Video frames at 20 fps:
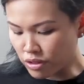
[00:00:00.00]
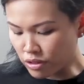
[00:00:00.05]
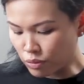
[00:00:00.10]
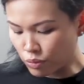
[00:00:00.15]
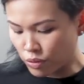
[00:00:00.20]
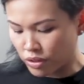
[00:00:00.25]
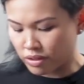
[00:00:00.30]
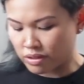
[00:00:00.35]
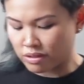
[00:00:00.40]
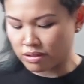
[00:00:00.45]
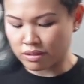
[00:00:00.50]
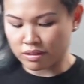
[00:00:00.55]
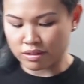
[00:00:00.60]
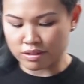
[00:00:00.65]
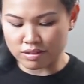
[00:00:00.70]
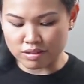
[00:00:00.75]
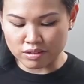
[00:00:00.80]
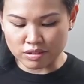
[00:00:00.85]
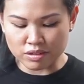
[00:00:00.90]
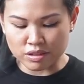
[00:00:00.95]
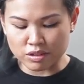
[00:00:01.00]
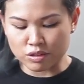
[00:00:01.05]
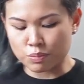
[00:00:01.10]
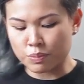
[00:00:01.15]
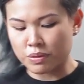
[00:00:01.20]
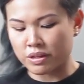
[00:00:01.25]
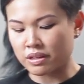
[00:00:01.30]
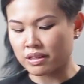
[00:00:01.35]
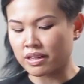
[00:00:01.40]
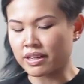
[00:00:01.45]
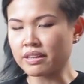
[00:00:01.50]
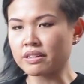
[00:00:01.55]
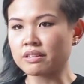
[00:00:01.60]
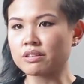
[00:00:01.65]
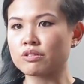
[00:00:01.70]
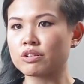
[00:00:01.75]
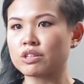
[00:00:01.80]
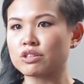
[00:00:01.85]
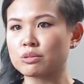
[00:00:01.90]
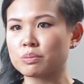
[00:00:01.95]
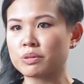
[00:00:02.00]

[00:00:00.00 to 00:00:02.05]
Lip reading: for this one, this is the speedlight